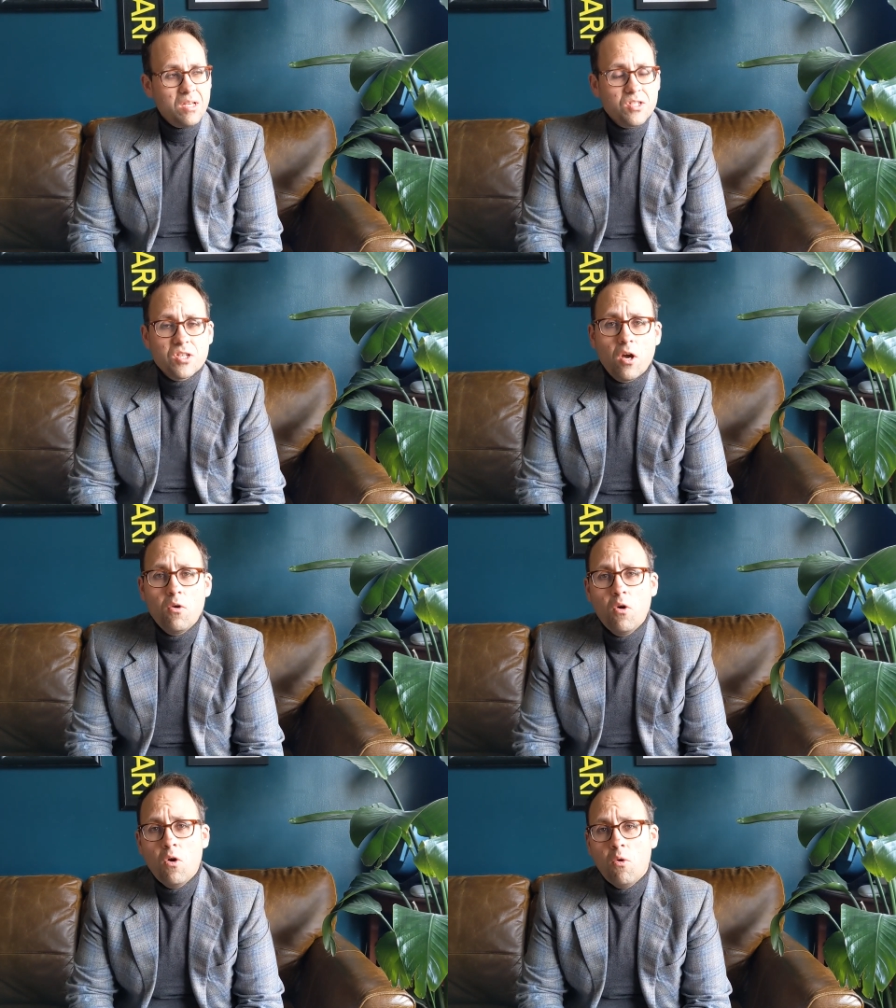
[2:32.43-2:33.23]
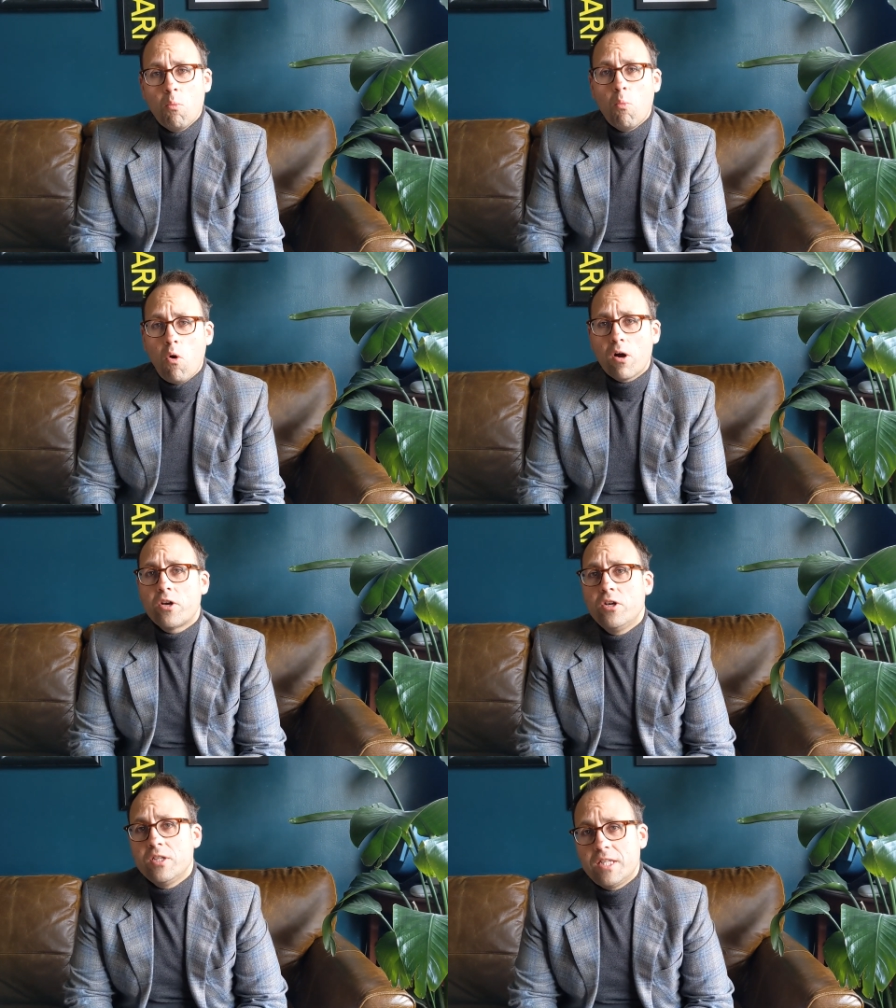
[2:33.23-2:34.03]
So, what
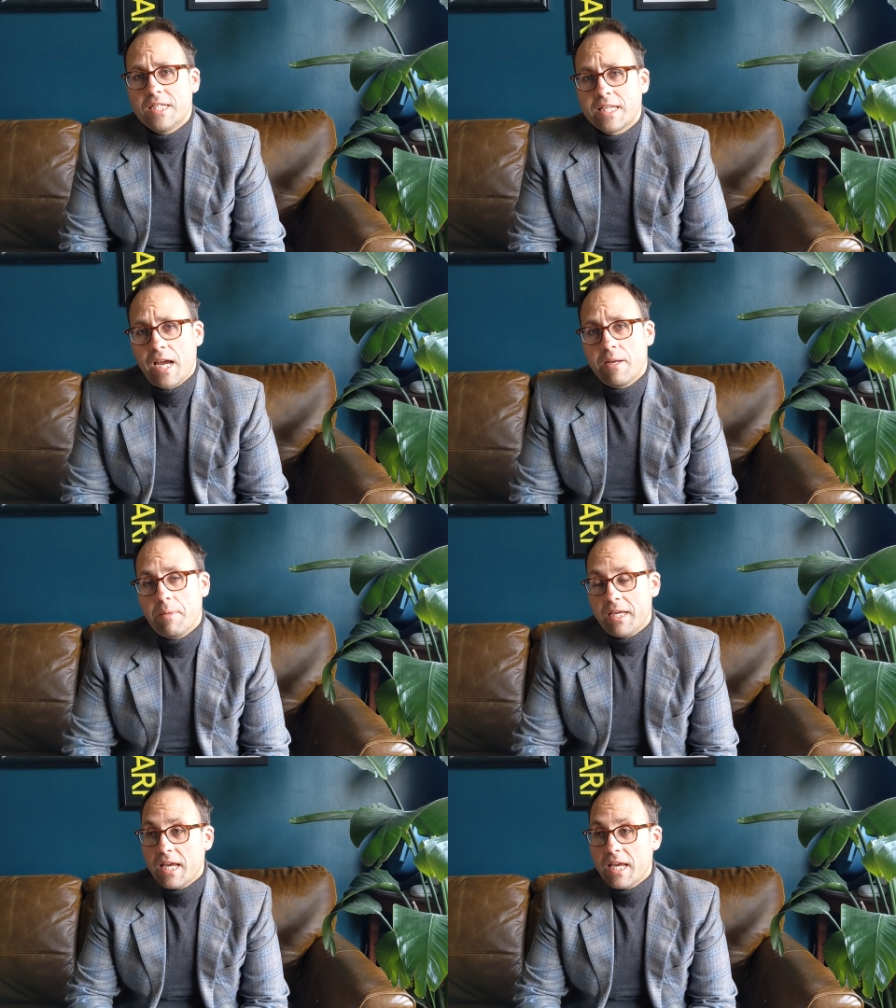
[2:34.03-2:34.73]
could this gain me?